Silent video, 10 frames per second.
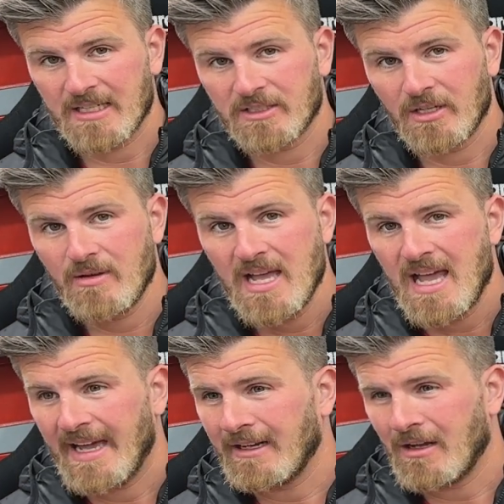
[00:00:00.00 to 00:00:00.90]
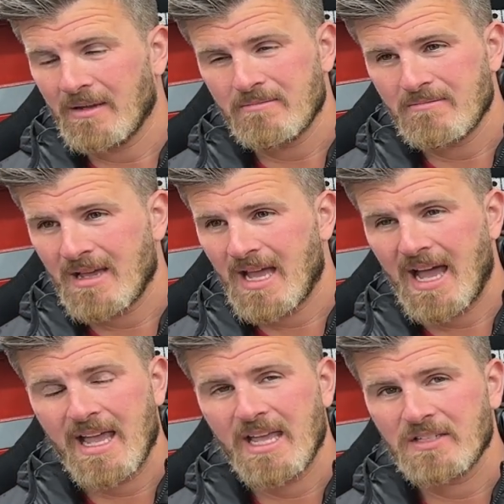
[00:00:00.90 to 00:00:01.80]
to, and like
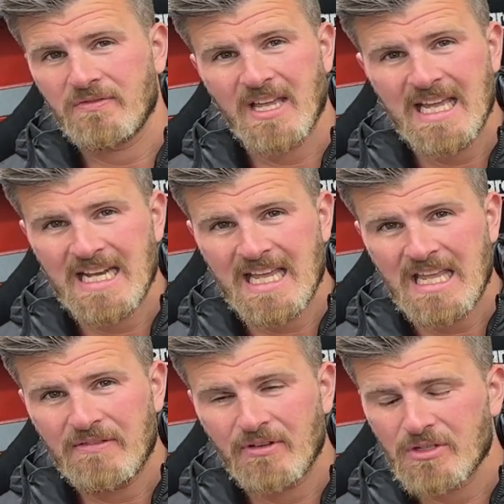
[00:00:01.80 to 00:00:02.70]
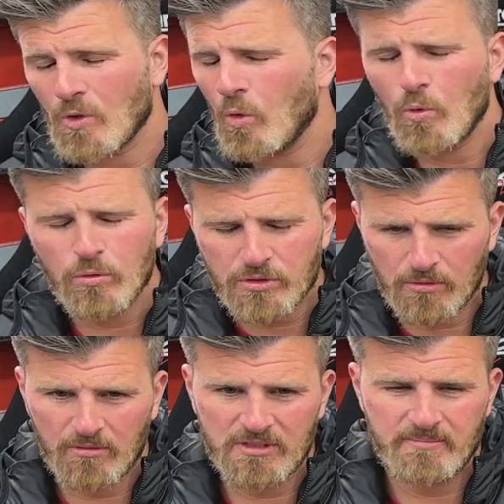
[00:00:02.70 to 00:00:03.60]
ASV levers, all
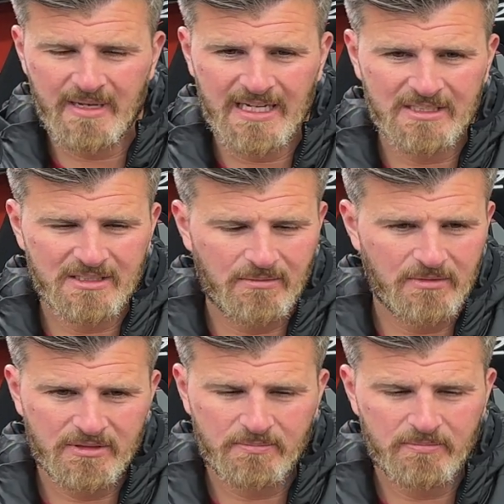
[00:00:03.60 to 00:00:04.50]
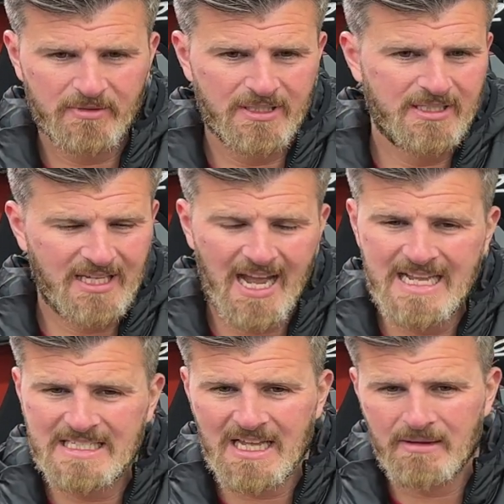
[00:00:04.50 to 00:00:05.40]
sorts of bits. There was
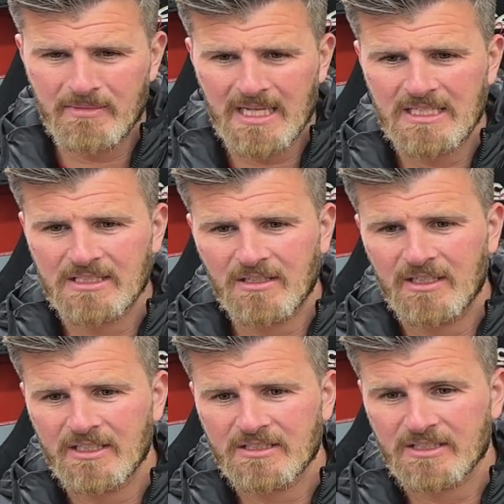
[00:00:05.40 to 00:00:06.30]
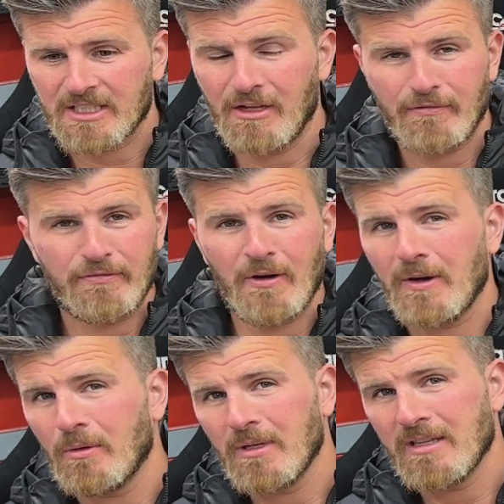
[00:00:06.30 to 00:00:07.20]
KTM knee sliders. I said, look, throw it
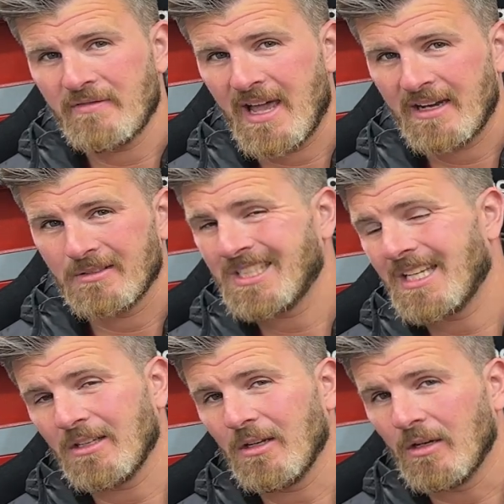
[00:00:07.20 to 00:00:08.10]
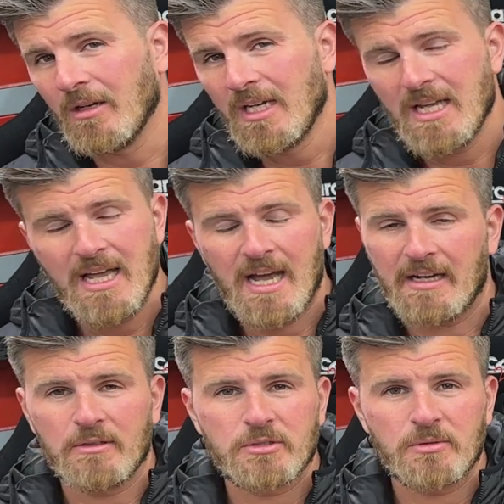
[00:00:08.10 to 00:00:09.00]
all in the van. I'll take the lot and
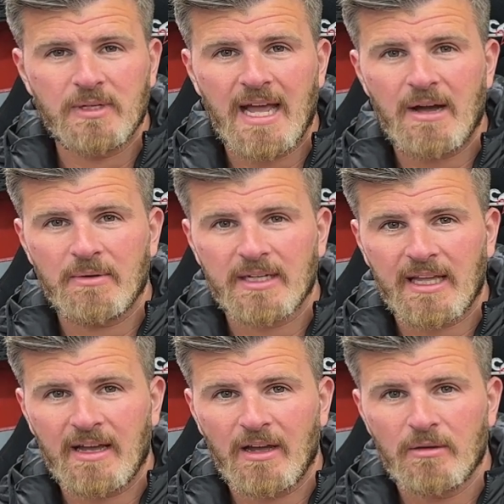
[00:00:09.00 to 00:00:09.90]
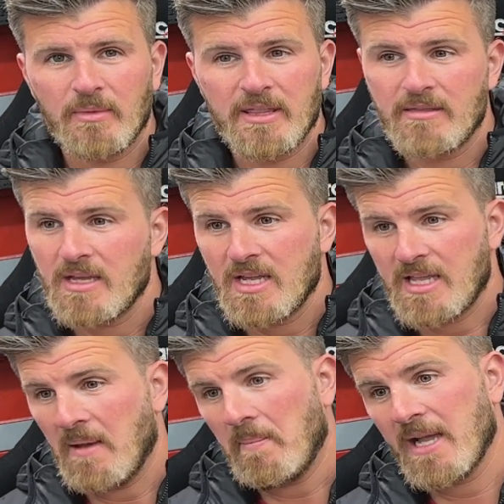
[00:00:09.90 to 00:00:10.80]
I'll sort it out when I get home. And
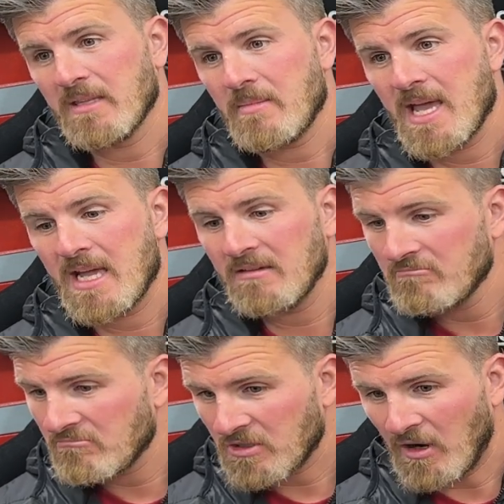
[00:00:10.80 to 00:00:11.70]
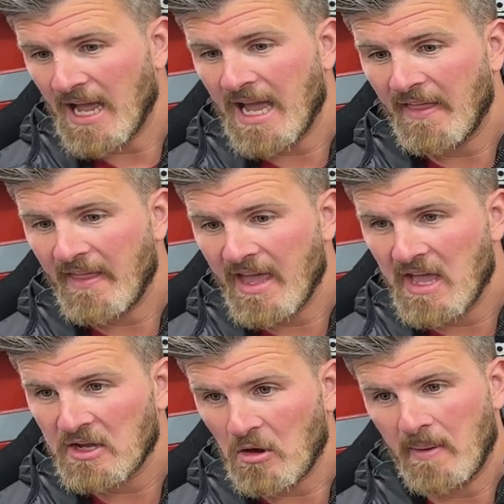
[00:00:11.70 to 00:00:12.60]
yeah, paid the man, got out of
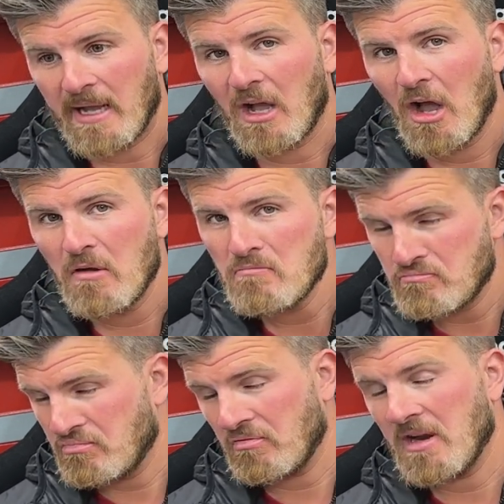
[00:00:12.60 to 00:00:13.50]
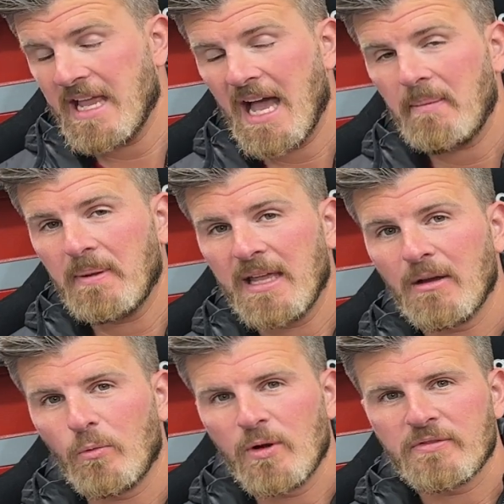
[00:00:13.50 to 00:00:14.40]
there, got back home, pretty happy
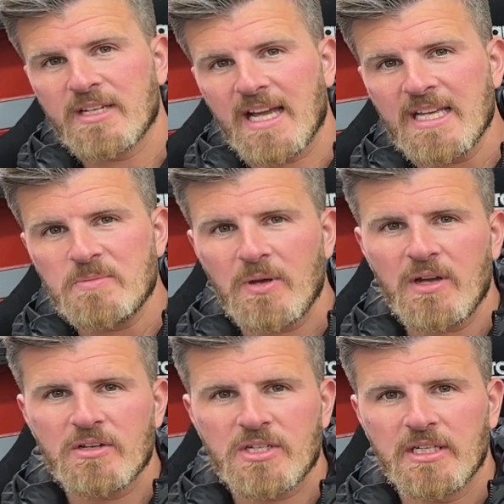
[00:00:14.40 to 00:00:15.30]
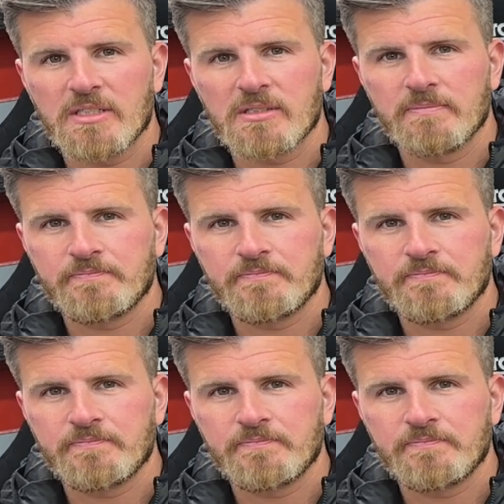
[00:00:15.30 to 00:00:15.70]
with the day's purchase.